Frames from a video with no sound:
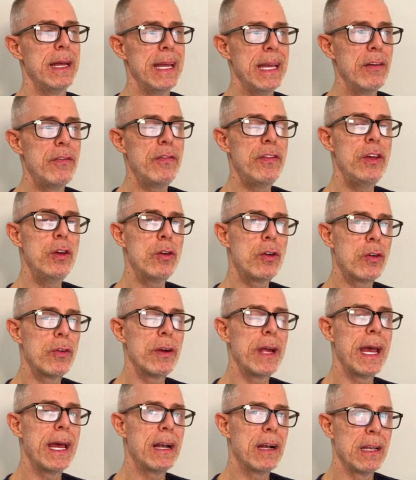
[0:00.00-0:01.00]
If you
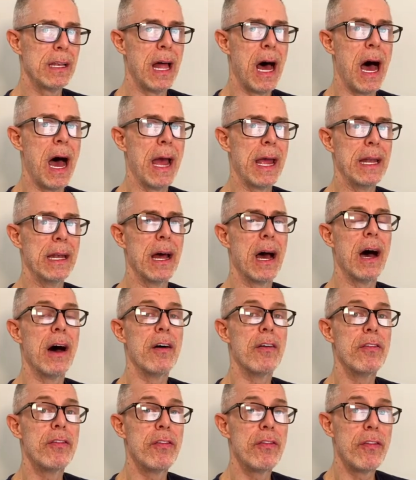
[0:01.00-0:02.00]
create a line
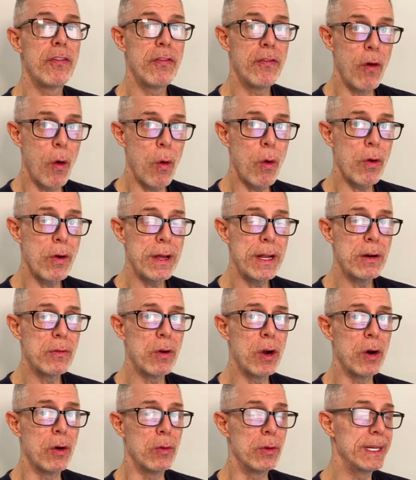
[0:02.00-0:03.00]
of 4 in a
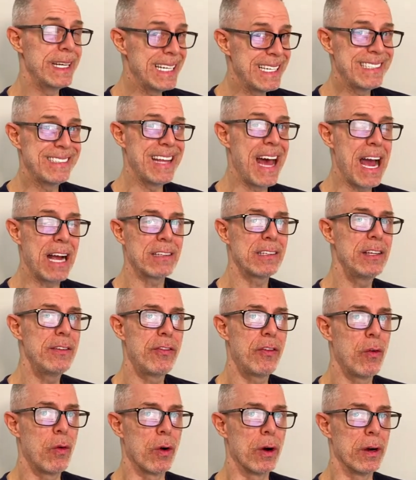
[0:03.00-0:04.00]
row, exactly
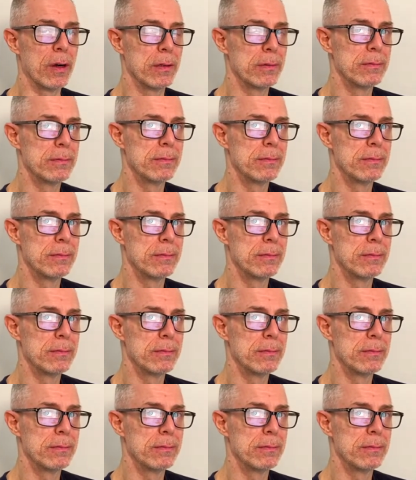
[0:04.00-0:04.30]
4,